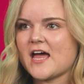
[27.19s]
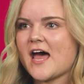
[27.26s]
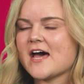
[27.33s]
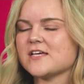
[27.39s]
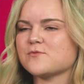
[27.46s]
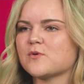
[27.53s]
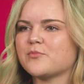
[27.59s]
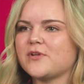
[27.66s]

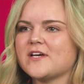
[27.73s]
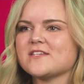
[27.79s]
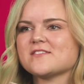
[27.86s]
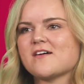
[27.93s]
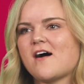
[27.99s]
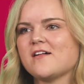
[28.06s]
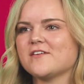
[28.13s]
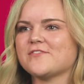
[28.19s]
has replaced
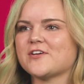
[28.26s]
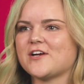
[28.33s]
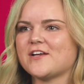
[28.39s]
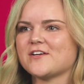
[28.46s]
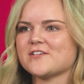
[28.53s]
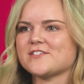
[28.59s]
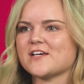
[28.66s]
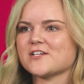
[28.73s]
all of their
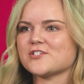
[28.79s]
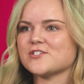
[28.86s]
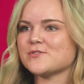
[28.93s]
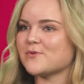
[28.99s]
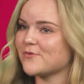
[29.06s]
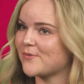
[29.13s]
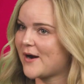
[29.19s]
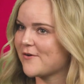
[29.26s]
intersections
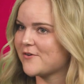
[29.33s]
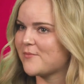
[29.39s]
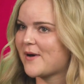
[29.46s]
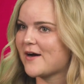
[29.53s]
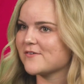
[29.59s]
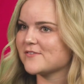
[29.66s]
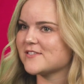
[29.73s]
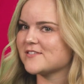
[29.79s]
with
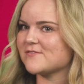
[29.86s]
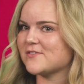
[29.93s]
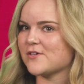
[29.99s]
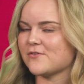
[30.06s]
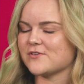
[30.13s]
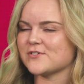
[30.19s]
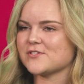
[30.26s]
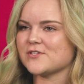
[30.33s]
roundabouts. So
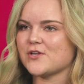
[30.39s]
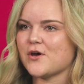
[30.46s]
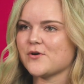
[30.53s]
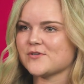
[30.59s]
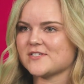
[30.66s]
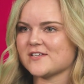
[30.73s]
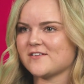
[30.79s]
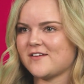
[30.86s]
there's no
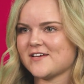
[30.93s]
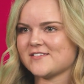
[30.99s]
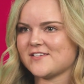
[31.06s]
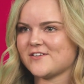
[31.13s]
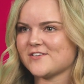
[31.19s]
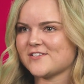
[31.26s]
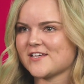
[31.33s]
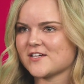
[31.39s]
signalized
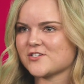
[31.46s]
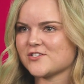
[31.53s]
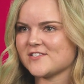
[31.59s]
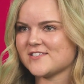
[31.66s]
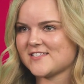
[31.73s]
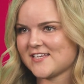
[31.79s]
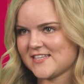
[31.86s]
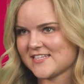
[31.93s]

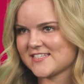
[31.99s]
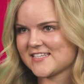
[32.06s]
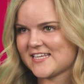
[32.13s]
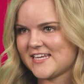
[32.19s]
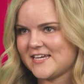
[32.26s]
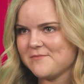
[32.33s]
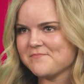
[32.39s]
intersections in the city.